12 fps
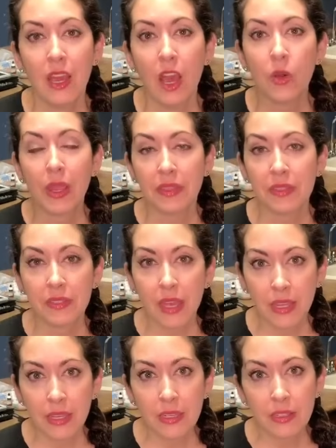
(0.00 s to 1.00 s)
Okay, the
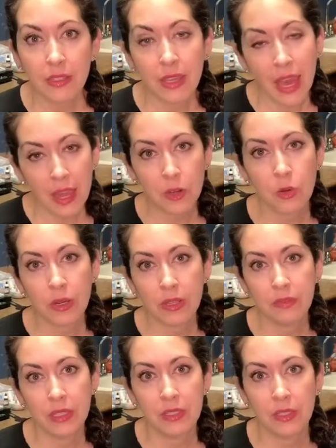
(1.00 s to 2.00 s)
second category
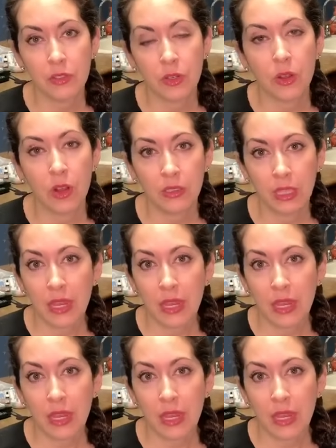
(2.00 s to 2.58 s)
of lenses are called